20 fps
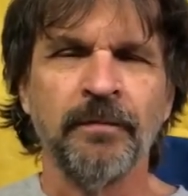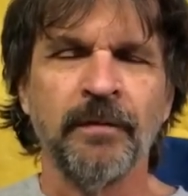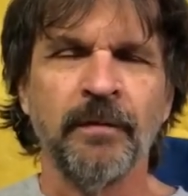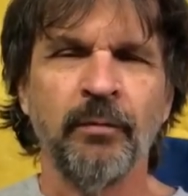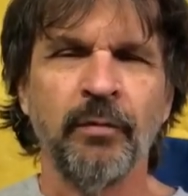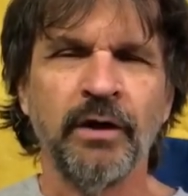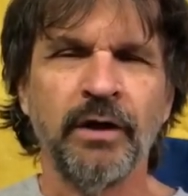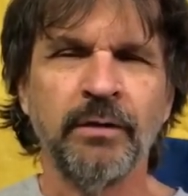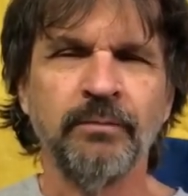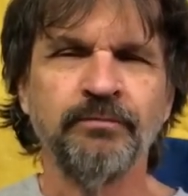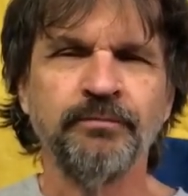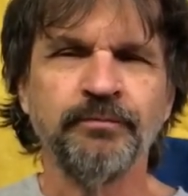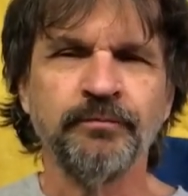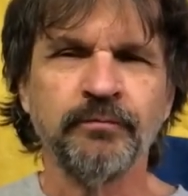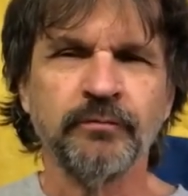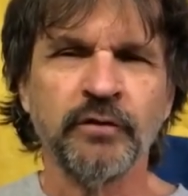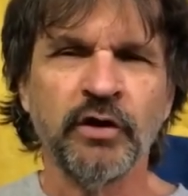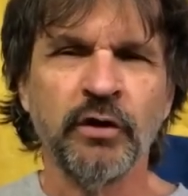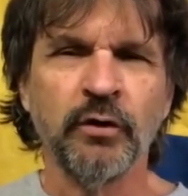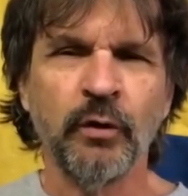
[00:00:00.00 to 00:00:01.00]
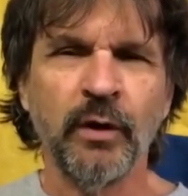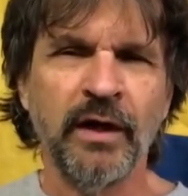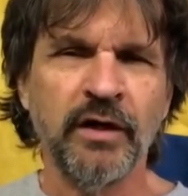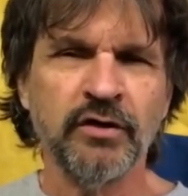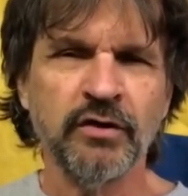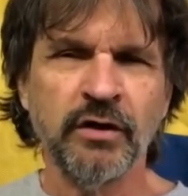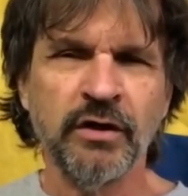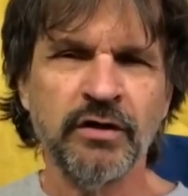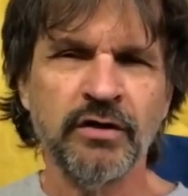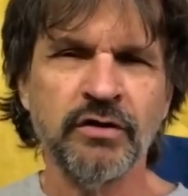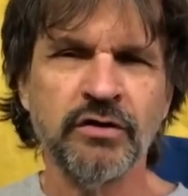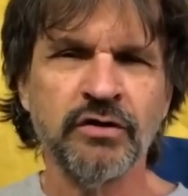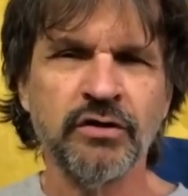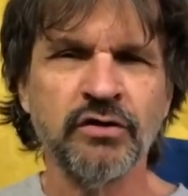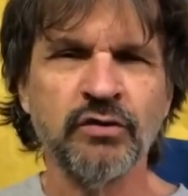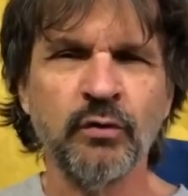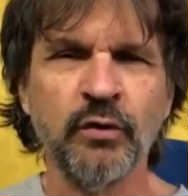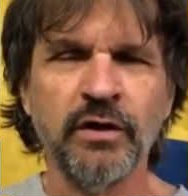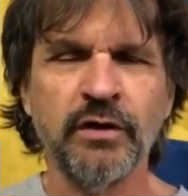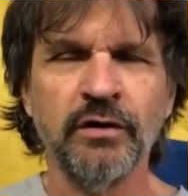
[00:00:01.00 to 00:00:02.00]
But congratulations to
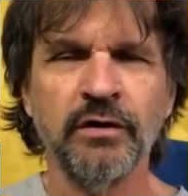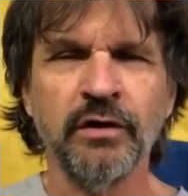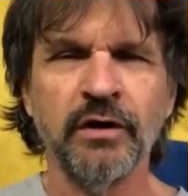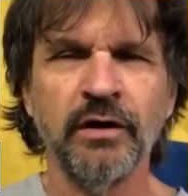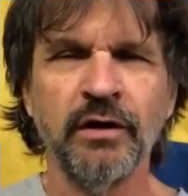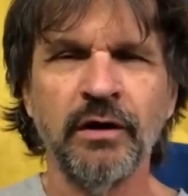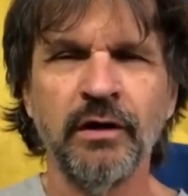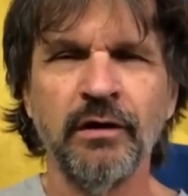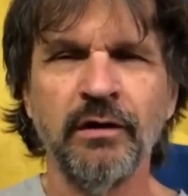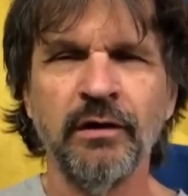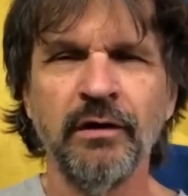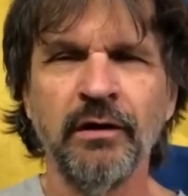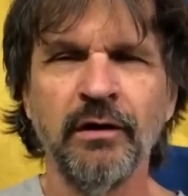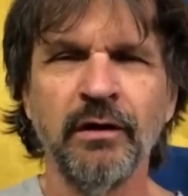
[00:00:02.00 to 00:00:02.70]
Sweden again.